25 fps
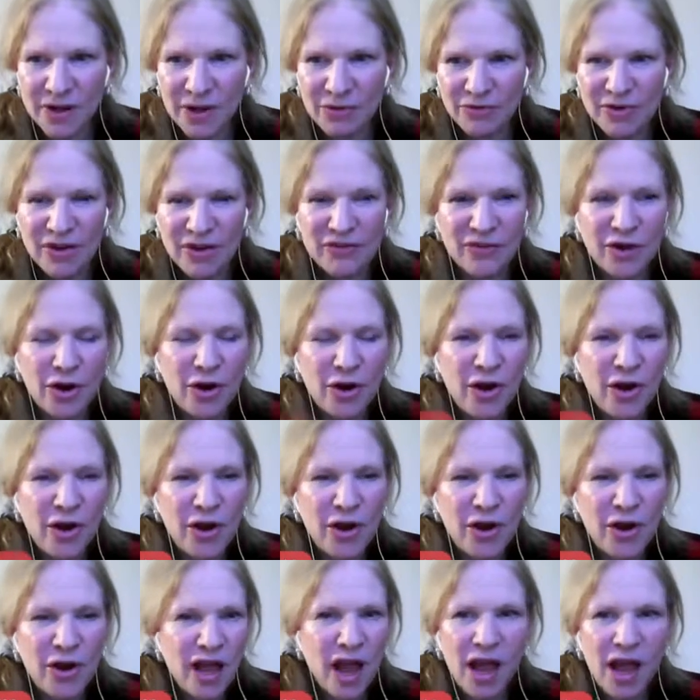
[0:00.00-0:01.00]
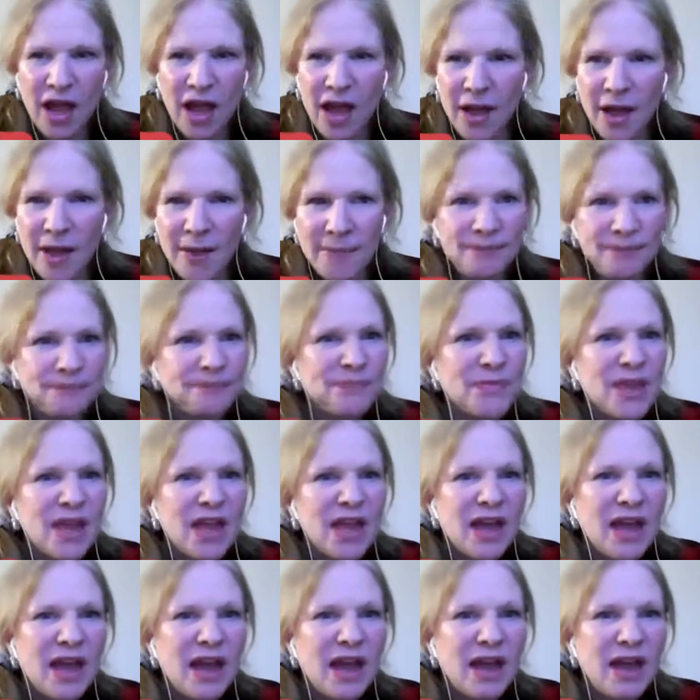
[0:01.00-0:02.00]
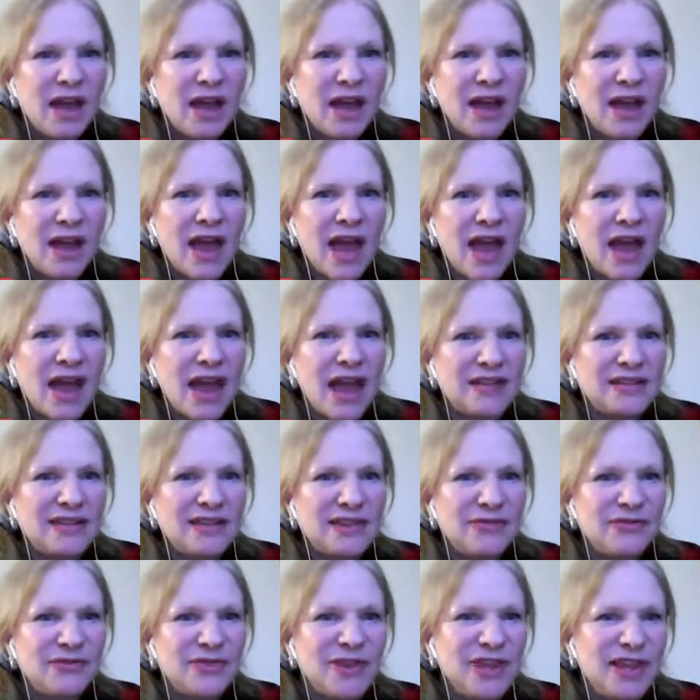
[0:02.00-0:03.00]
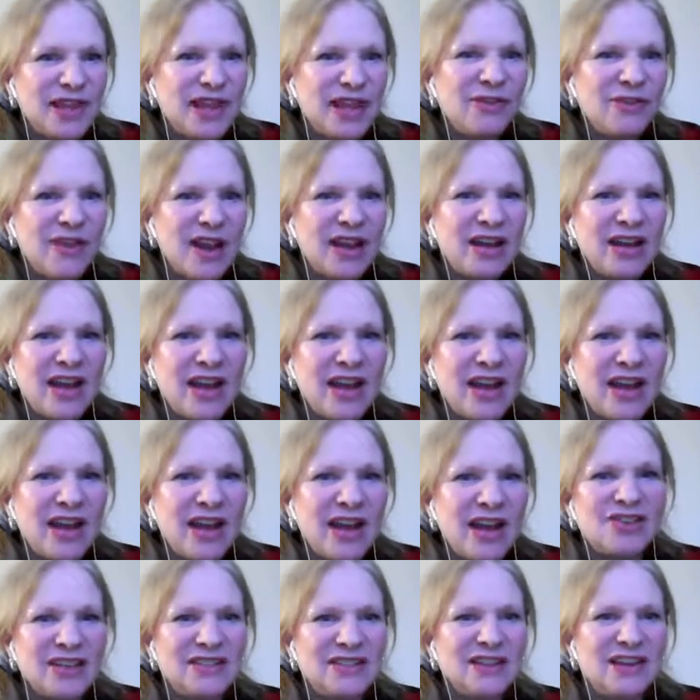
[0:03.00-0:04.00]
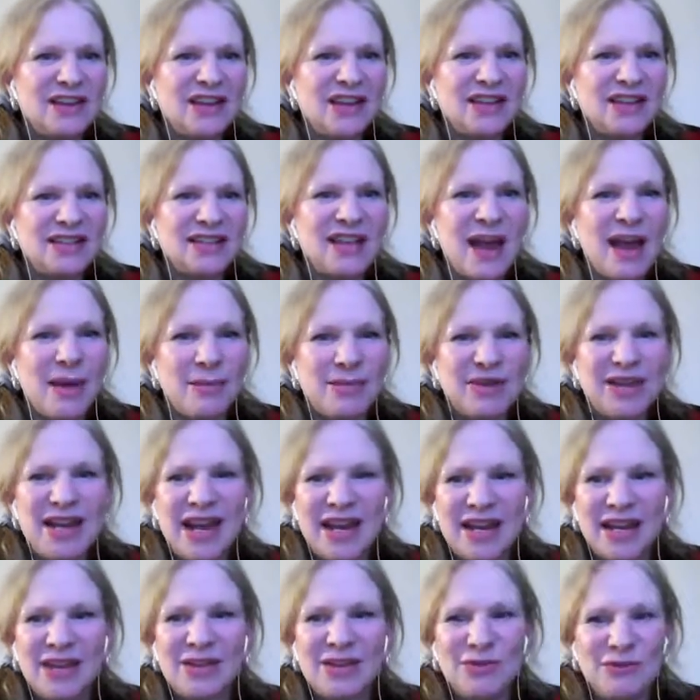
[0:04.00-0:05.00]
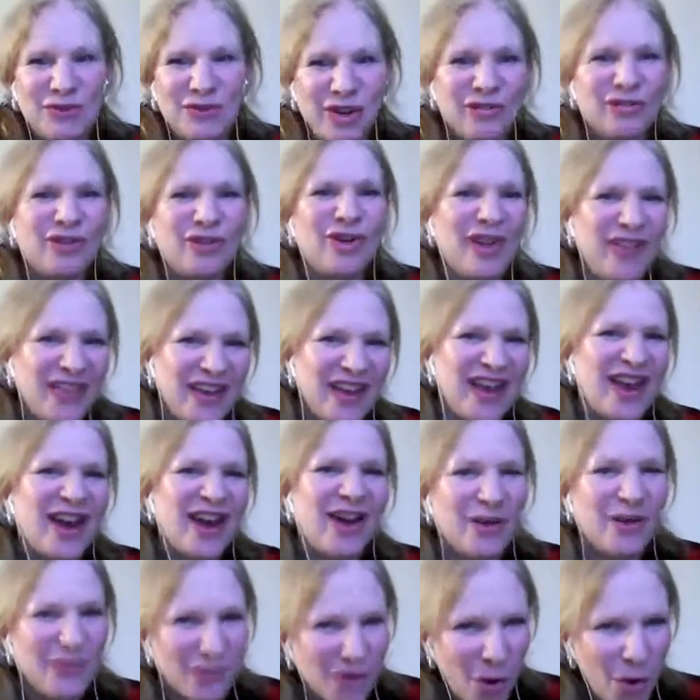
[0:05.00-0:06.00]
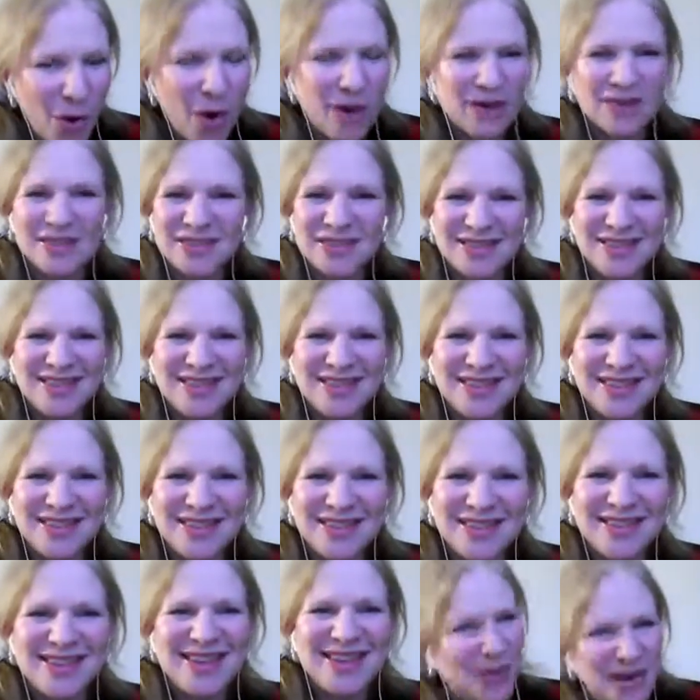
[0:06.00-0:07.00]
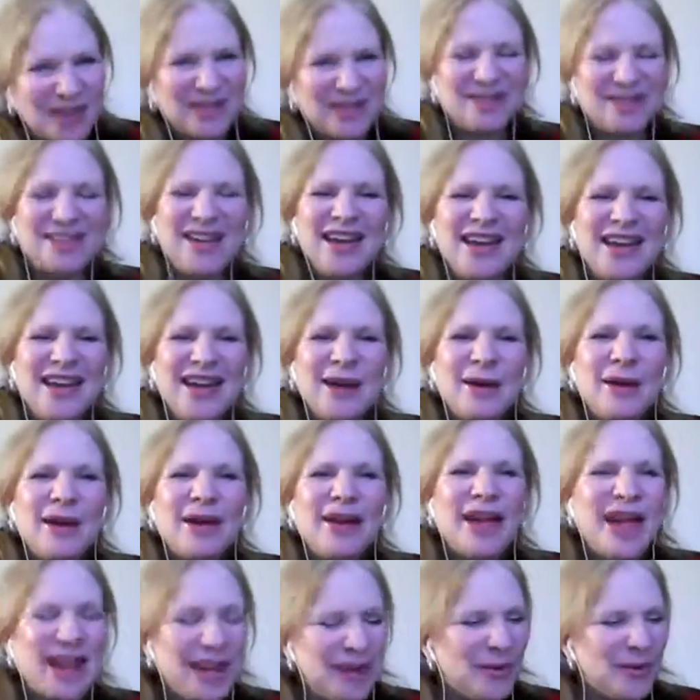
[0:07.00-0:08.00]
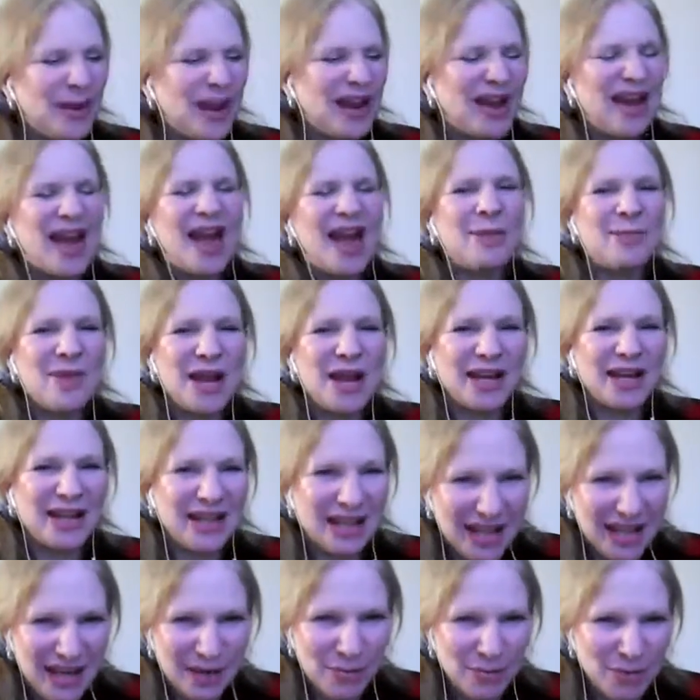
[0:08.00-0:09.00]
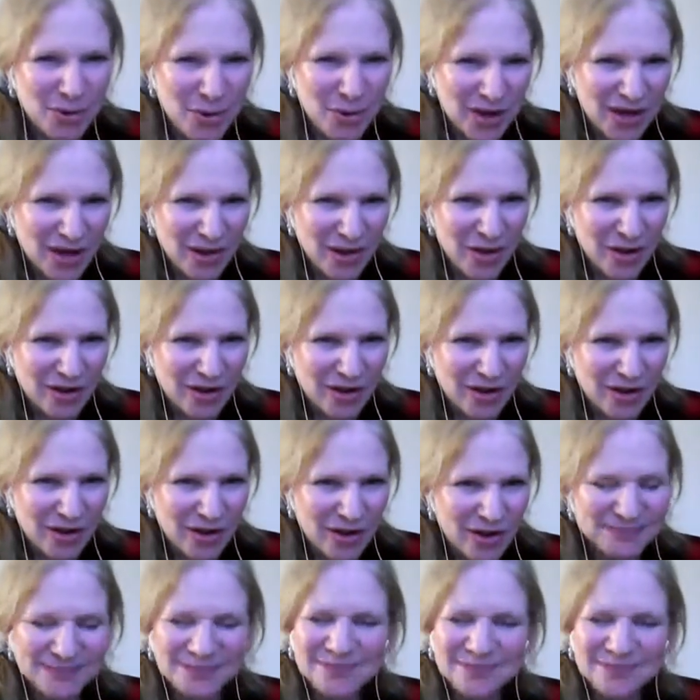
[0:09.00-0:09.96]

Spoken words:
River, as if leaking radiation isn't contaminating the river and the air. Of course. Anyway, I'm not going to keep you any longer.